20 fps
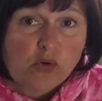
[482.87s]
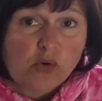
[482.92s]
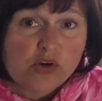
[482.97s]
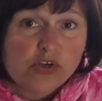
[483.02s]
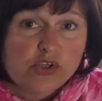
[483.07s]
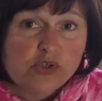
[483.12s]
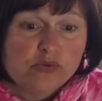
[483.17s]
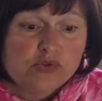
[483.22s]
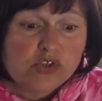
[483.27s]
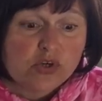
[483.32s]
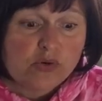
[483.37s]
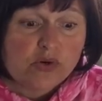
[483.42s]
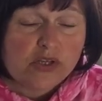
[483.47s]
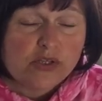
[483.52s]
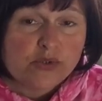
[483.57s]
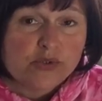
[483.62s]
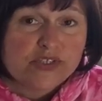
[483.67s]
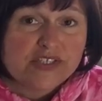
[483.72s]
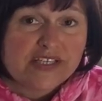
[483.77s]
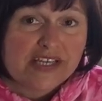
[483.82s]
or you don't
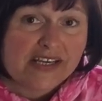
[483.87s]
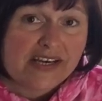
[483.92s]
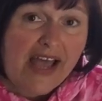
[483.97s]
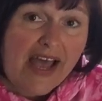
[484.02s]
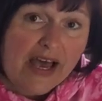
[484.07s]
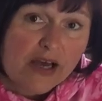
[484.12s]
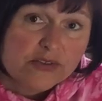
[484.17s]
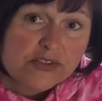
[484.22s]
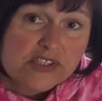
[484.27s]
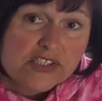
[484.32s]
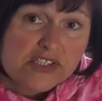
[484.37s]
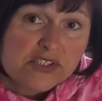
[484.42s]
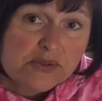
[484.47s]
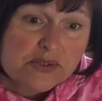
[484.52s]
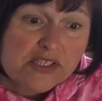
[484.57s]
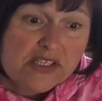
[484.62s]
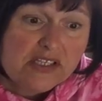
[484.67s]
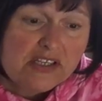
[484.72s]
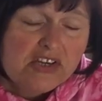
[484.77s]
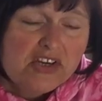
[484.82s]
understand how to do
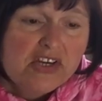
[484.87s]
it,